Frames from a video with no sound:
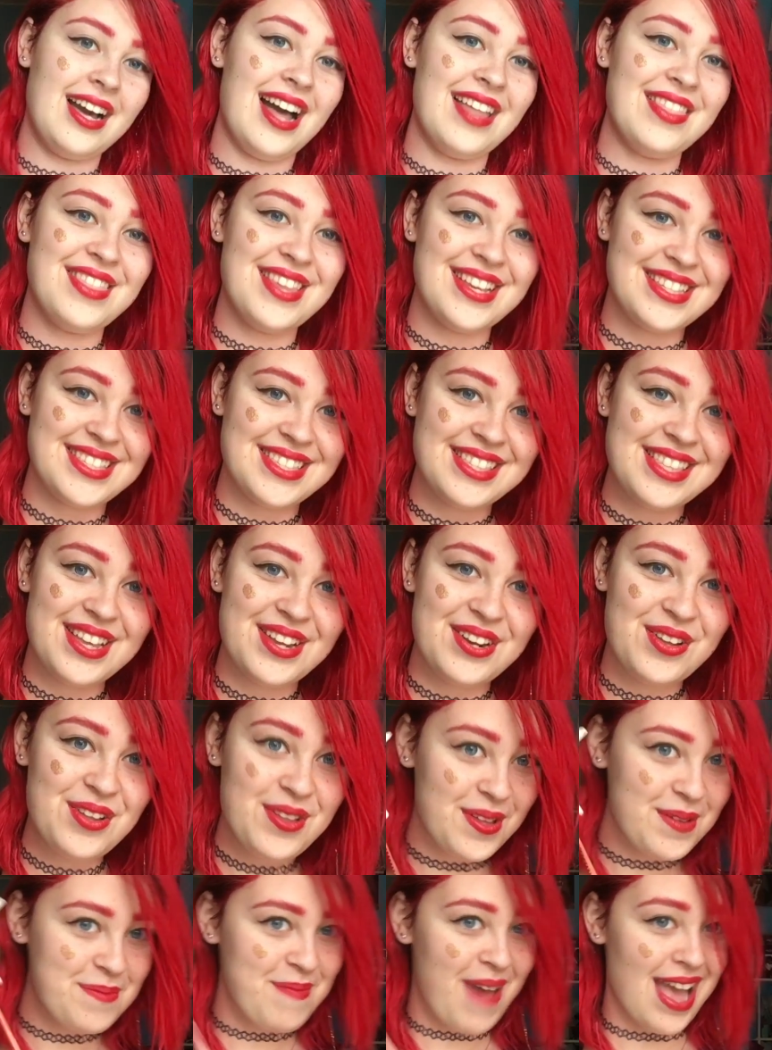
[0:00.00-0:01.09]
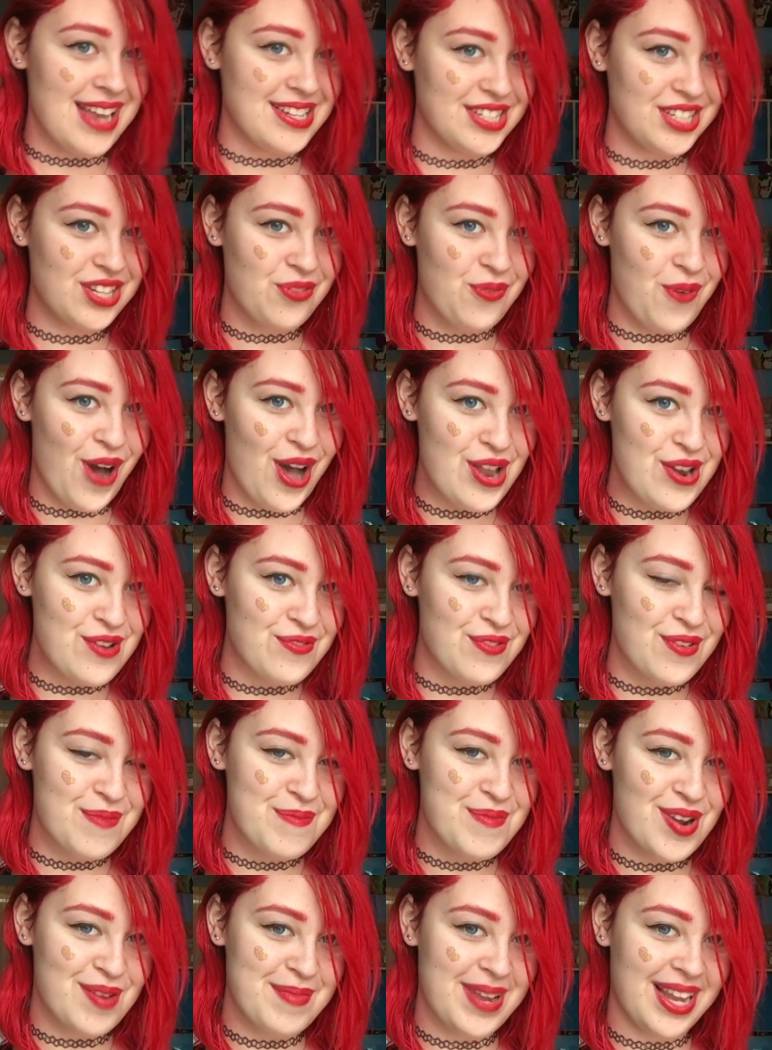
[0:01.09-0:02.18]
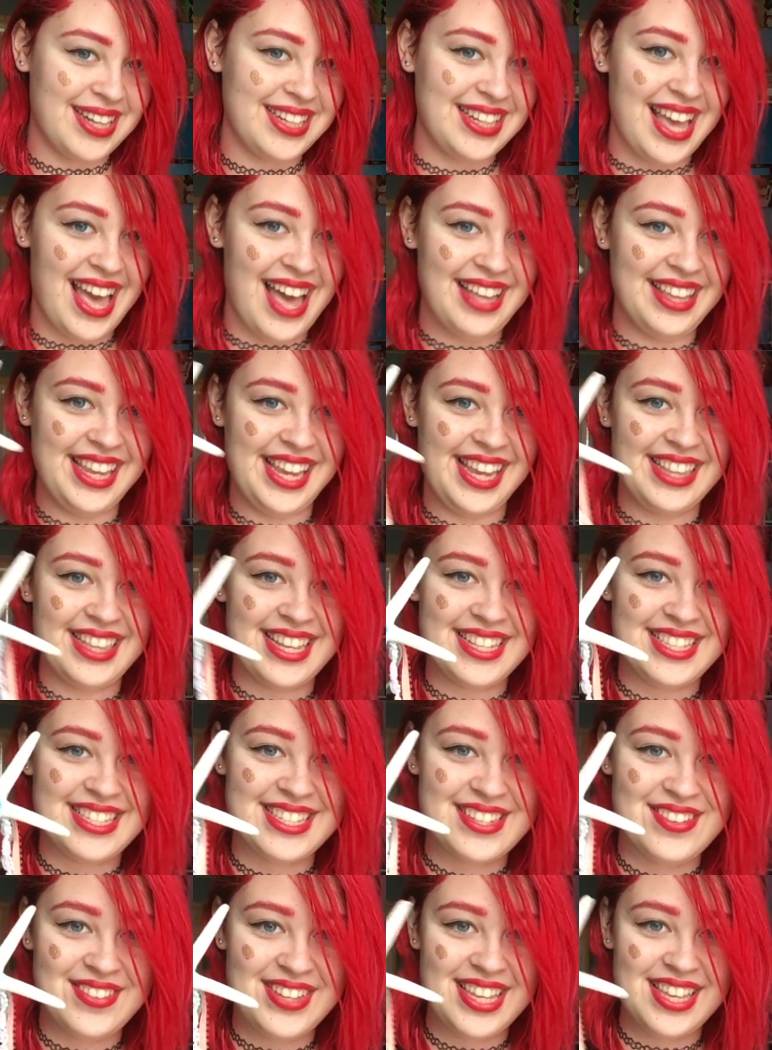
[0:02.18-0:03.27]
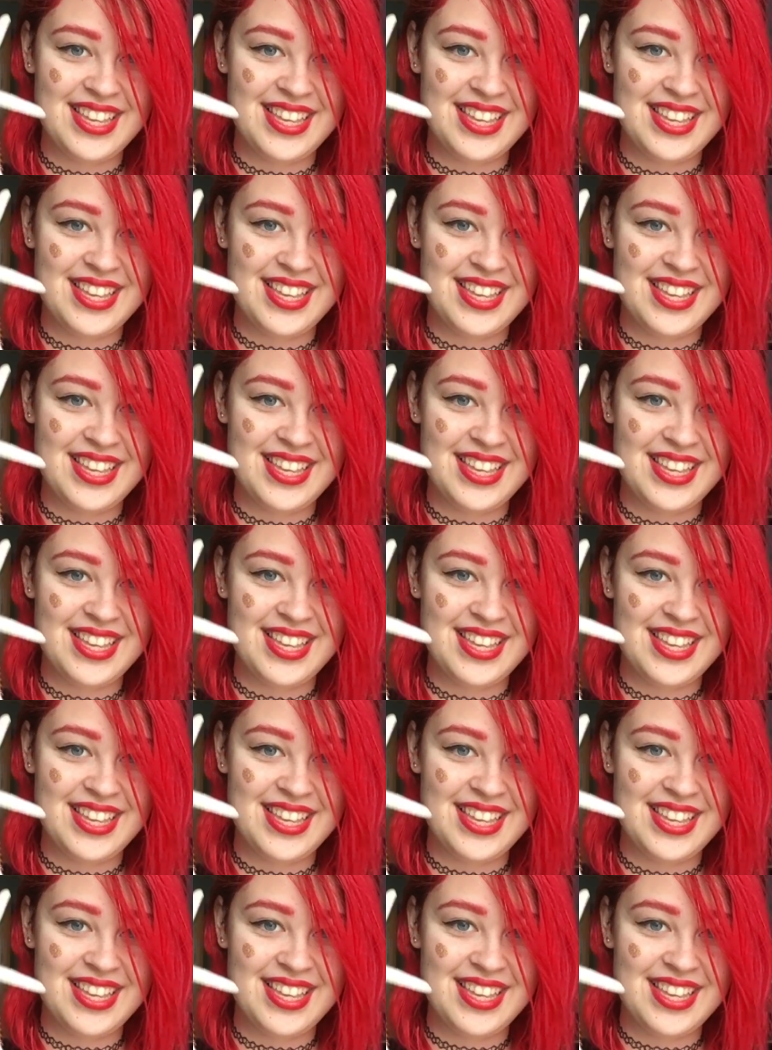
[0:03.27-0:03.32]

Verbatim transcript: Got this little magic wand from Mermaid Kelly and that's so